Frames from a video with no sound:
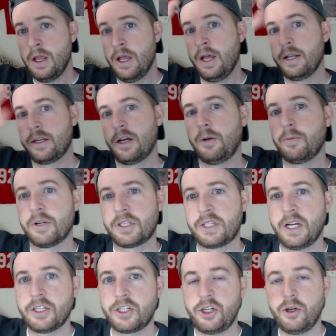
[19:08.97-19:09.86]
Tell them to
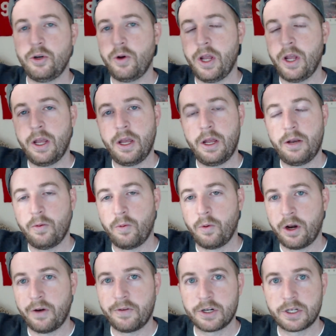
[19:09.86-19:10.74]
set you in
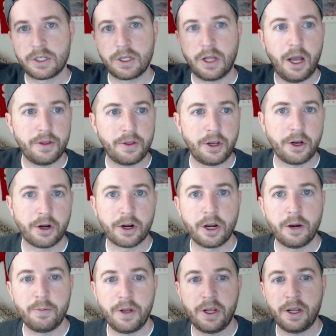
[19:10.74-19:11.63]
whatever slot that you're going
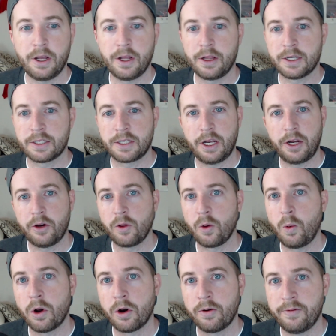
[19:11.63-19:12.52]
to be in. Let's say you're the
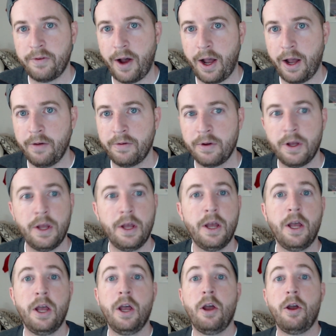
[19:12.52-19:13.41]
105.
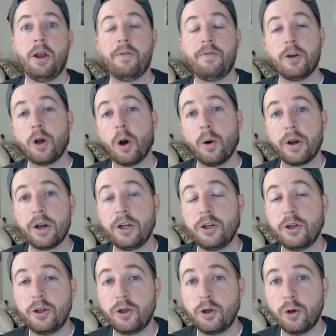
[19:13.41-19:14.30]
If you go in and
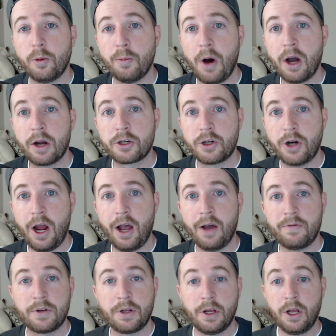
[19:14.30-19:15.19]
you do a mock
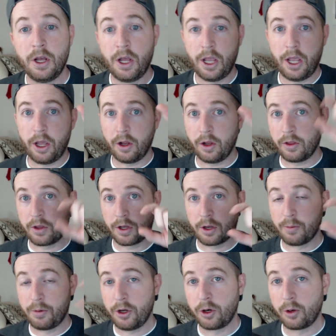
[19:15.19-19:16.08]
draft, the
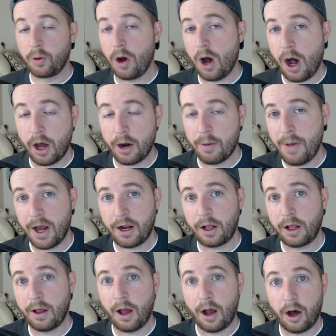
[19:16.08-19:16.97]
computer will
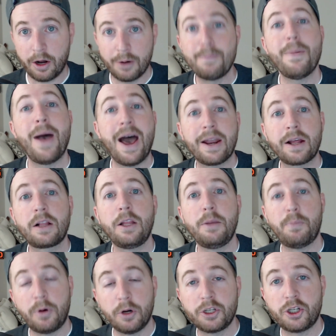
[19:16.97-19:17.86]
automatically
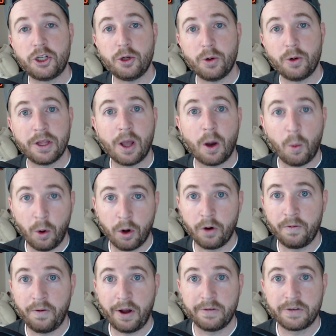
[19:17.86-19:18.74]
put you in that
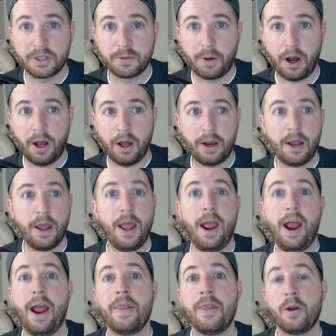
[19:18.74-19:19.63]
105 spot,
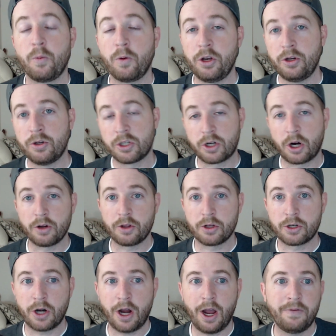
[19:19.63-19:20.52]
and then when you start the
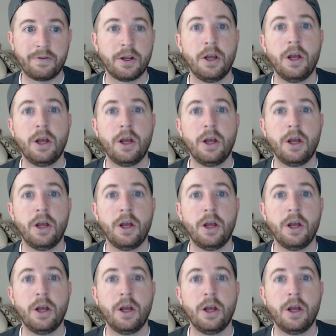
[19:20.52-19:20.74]
draft,